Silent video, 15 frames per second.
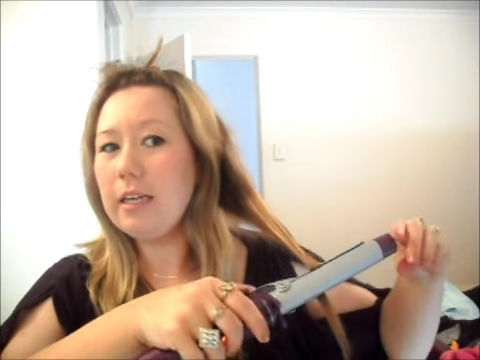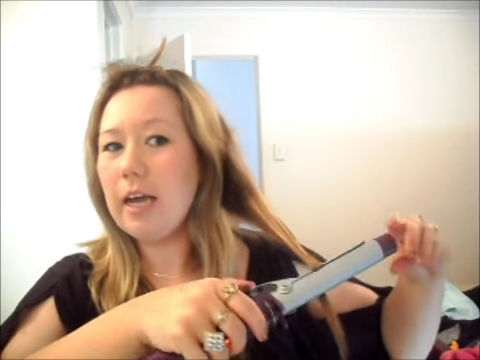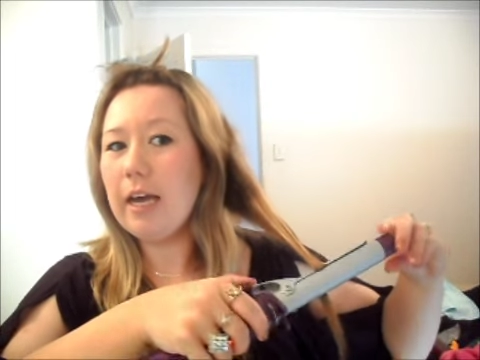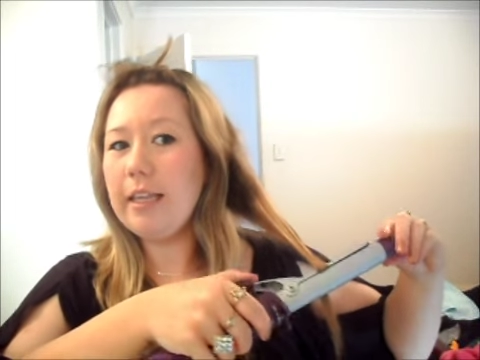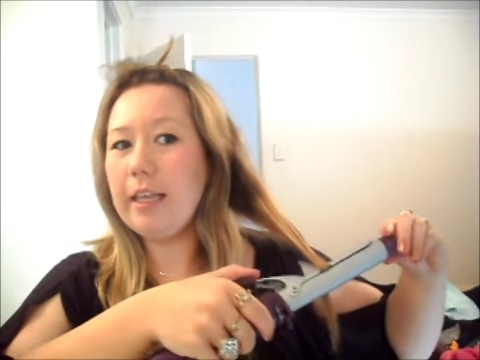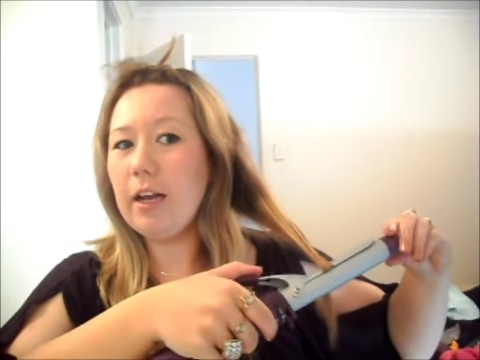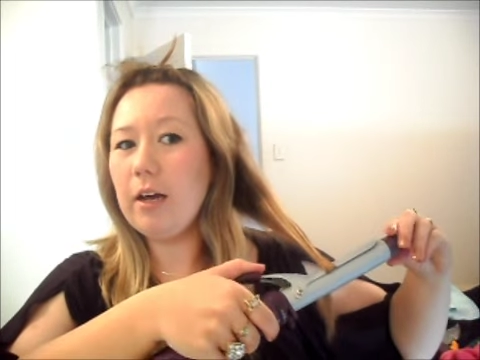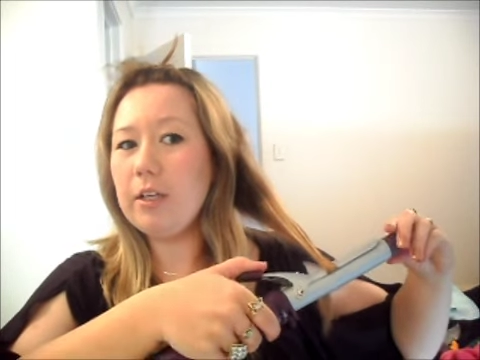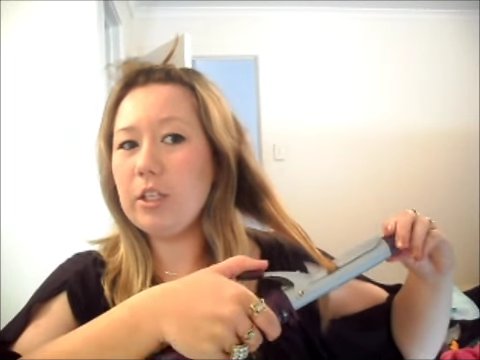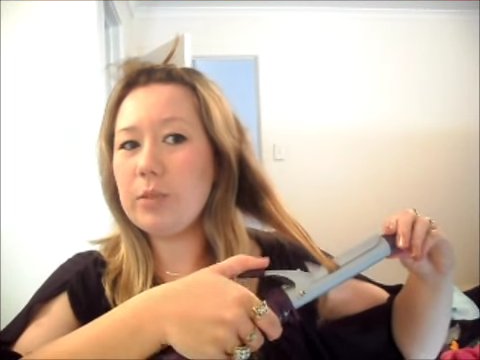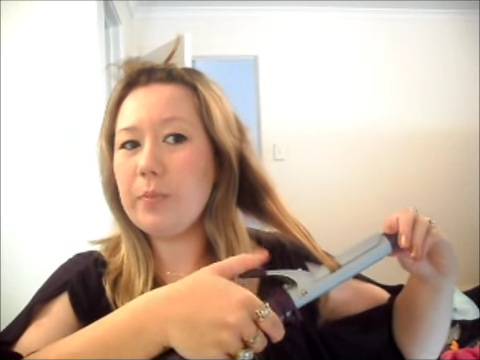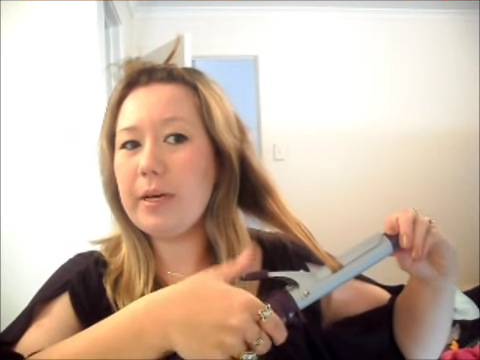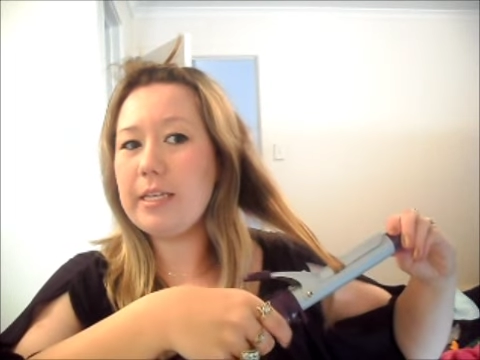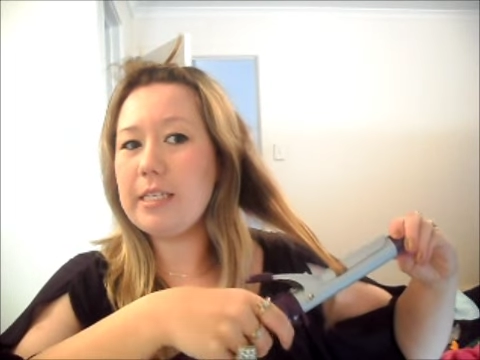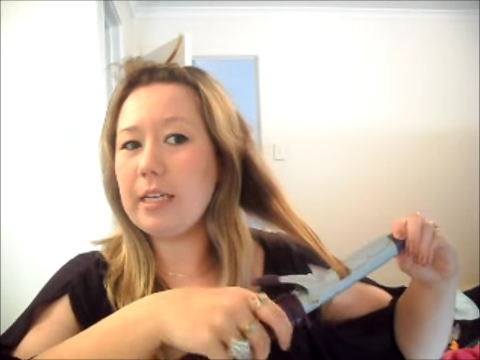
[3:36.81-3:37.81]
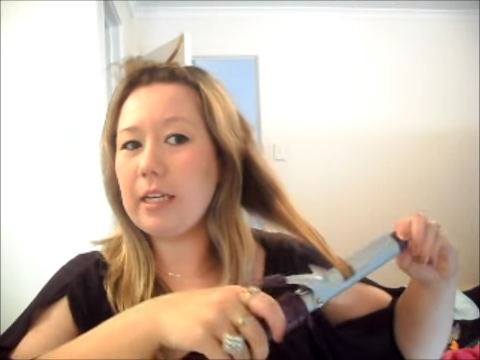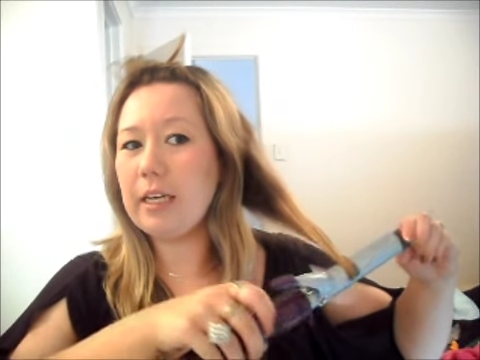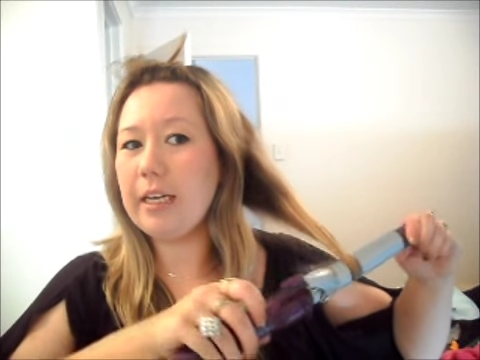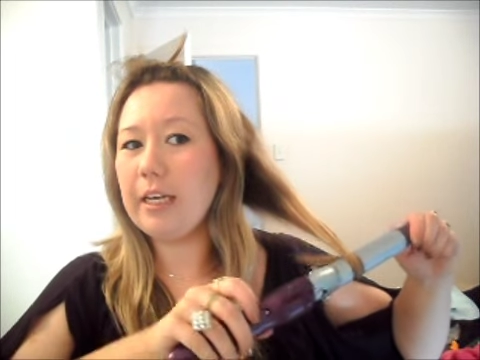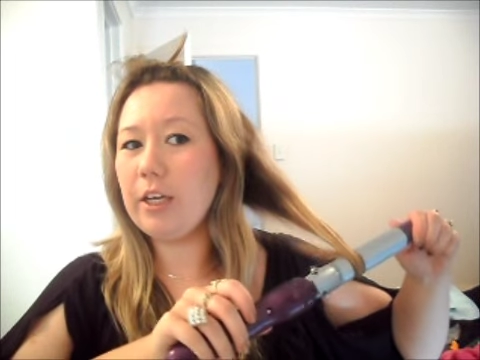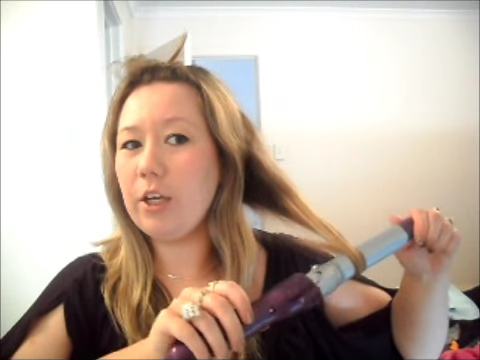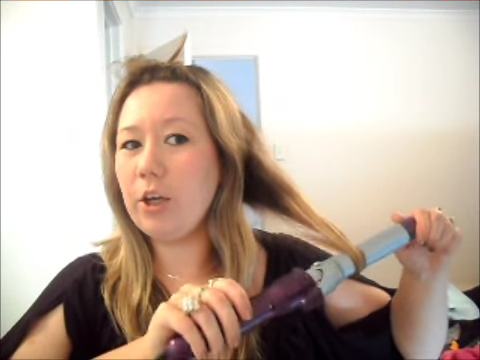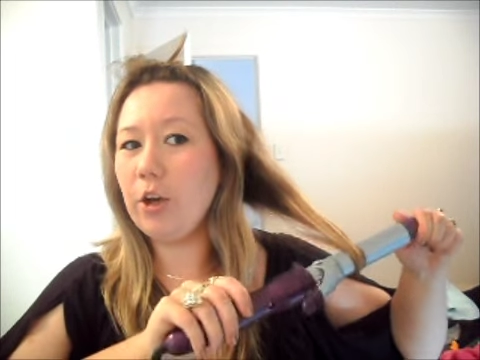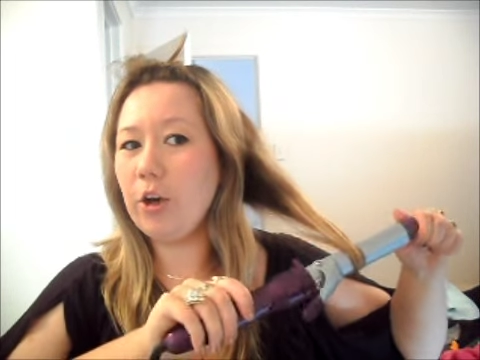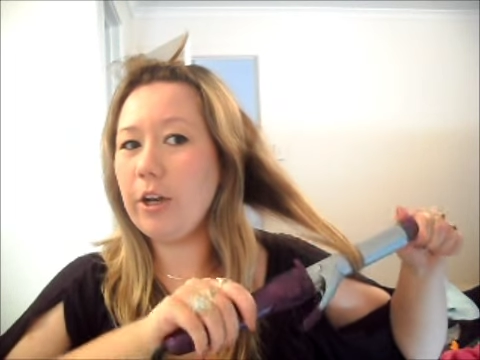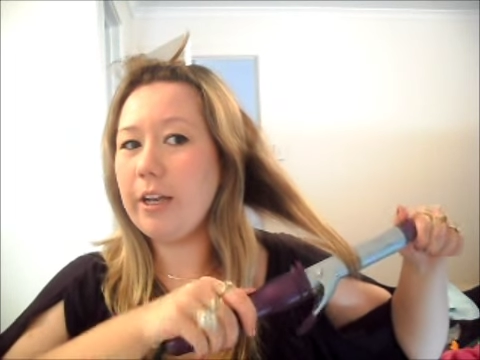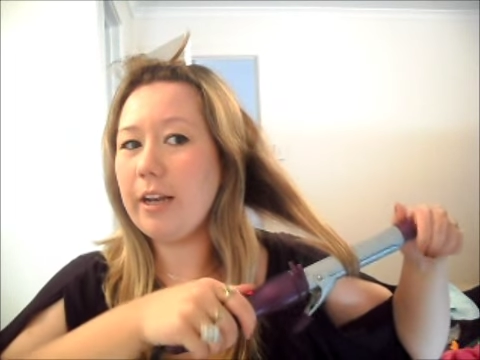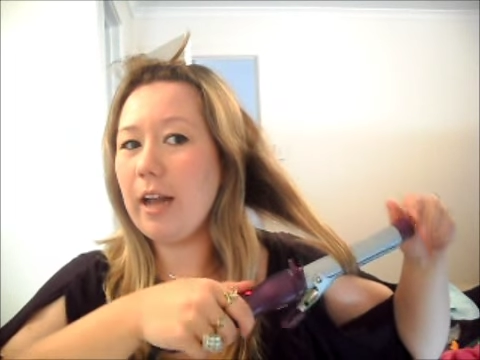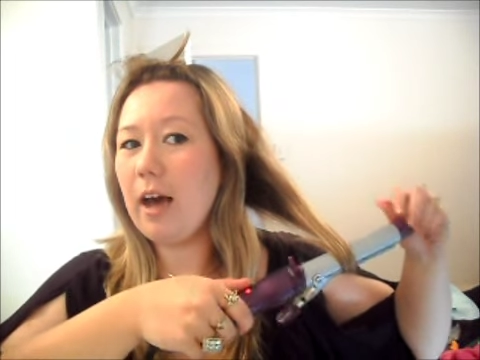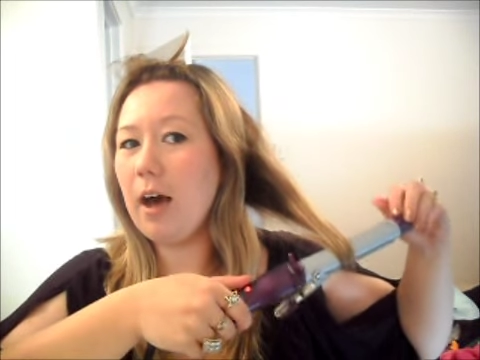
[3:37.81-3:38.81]
and then I just basically curl
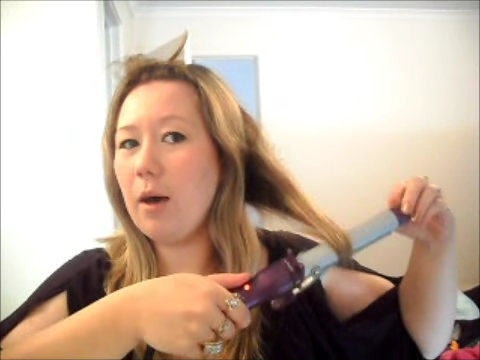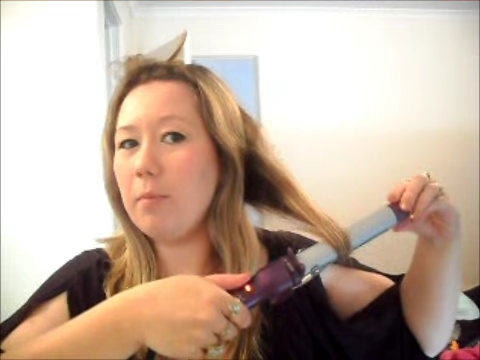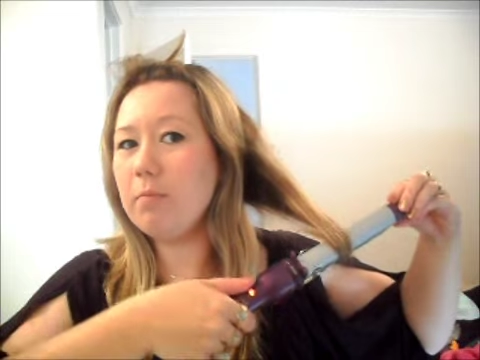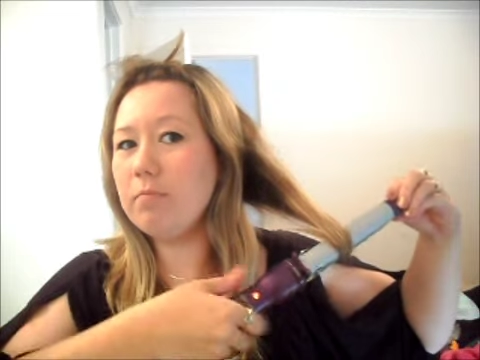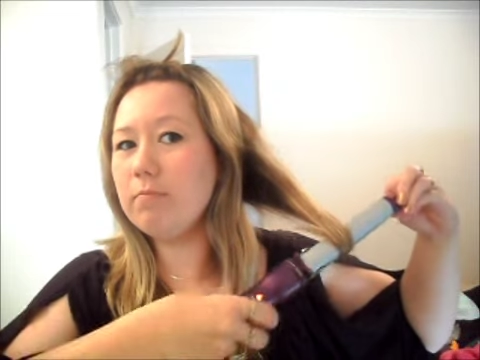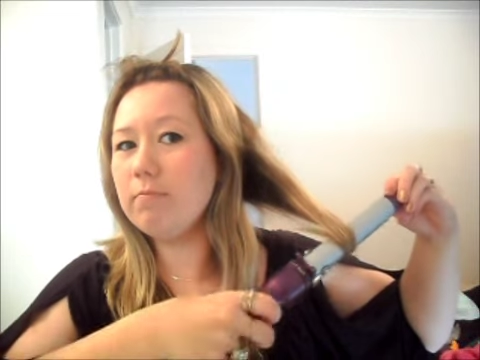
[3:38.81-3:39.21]
it up.